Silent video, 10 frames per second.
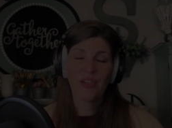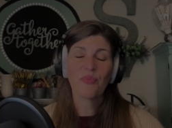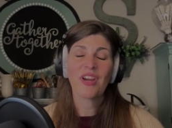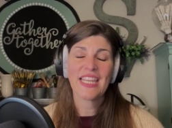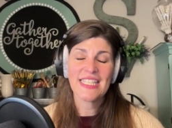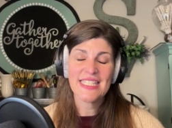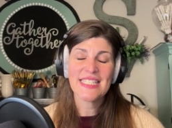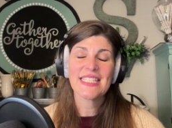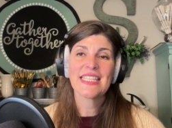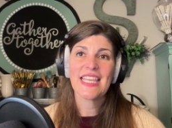
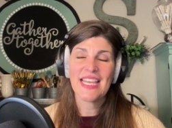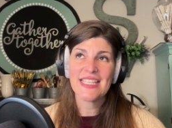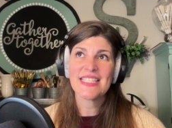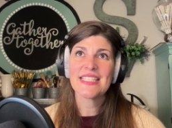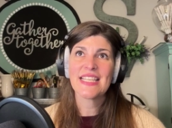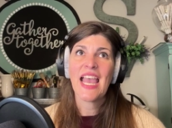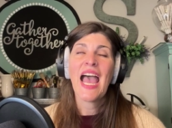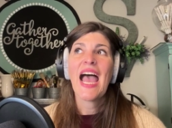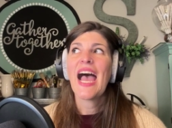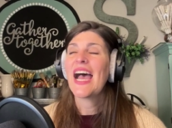Right. Yes.
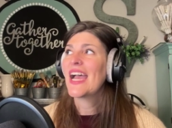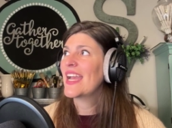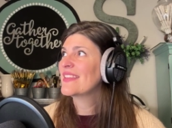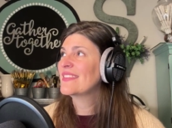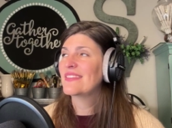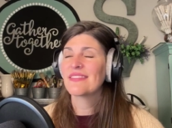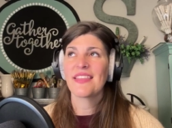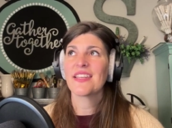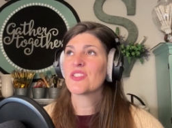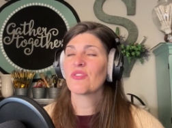
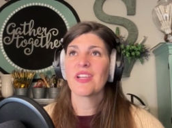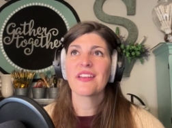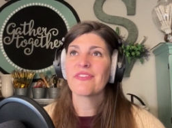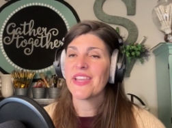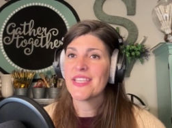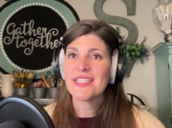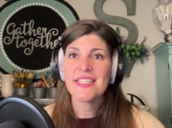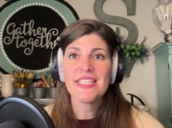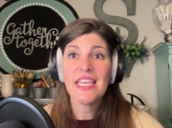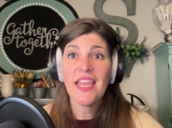That is great advice
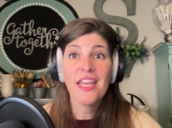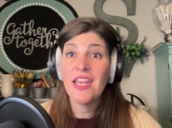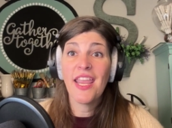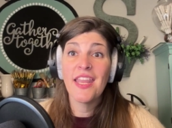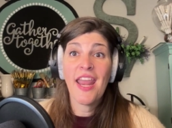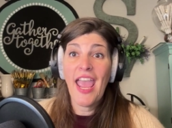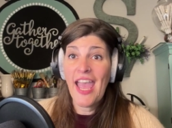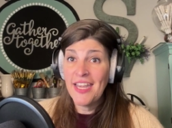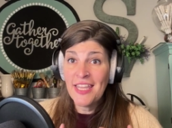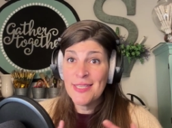because in
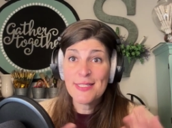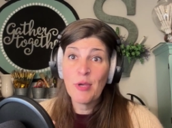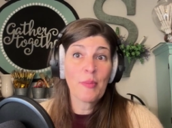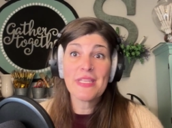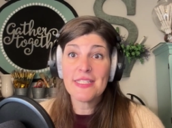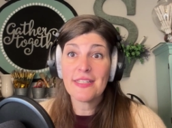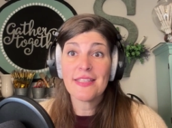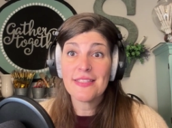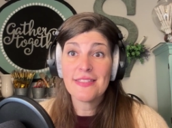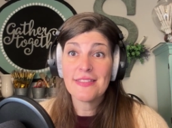any small
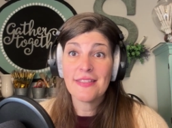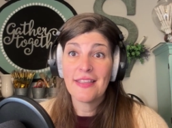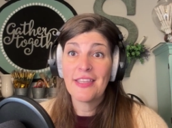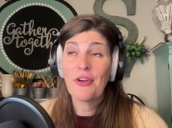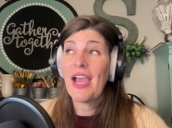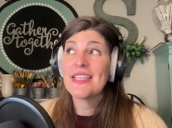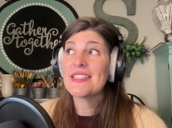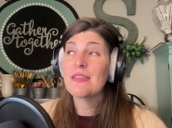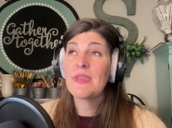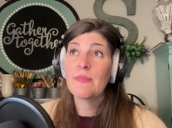business, I
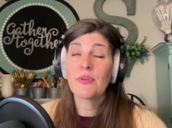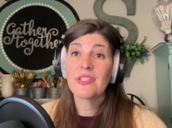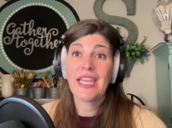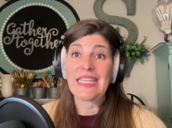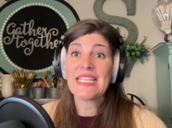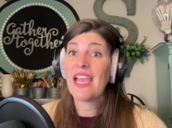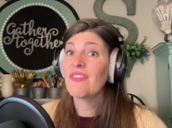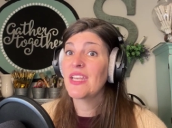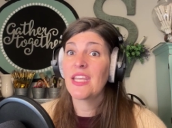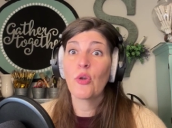see people like
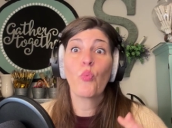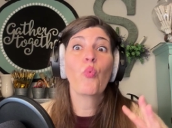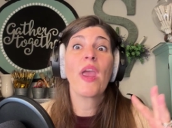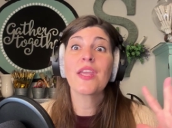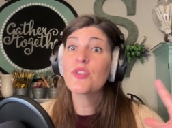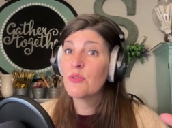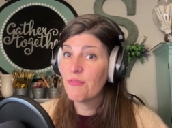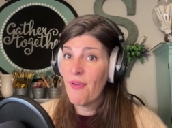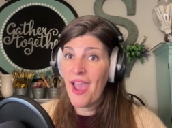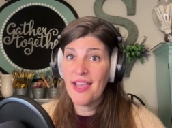diving in way too
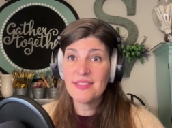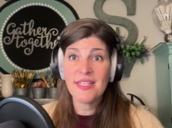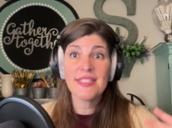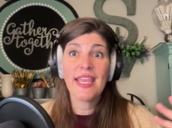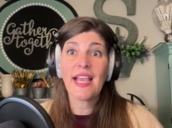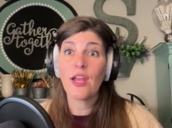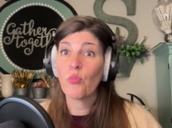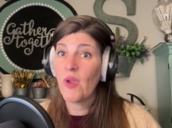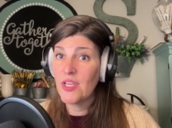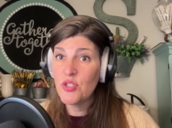fast. They take on
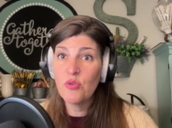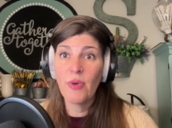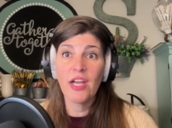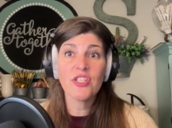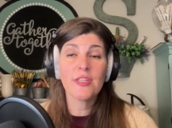way too much.